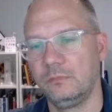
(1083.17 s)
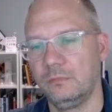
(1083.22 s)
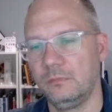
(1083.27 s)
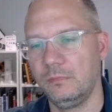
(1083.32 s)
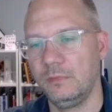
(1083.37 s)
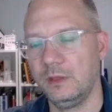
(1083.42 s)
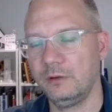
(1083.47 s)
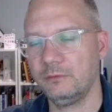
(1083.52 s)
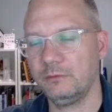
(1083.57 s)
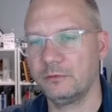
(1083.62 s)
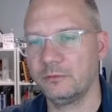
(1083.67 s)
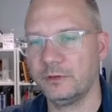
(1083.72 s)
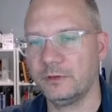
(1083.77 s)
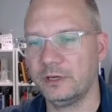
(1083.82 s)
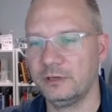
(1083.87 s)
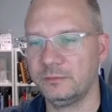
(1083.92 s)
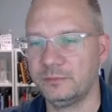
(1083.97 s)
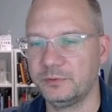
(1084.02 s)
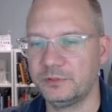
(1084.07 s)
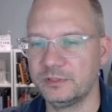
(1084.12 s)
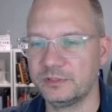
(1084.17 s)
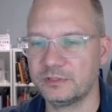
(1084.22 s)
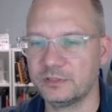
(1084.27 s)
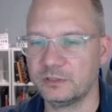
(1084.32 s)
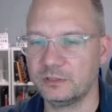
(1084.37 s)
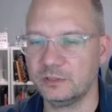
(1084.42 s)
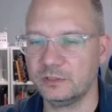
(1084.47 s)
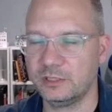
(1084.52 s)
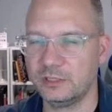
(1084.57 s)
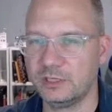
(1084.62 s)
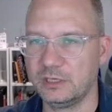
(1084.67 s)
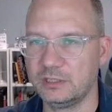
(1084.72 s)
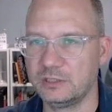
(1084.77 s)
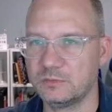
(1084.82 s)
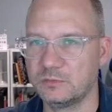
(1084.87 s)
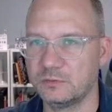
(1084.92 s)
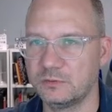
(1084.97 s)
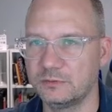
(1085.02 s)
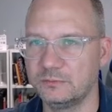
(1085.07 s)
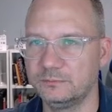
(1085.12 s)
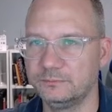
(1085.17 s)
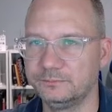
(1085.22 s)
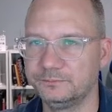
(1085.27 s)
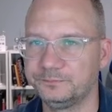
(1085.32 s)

Now we're ready to put this all on a dashboard.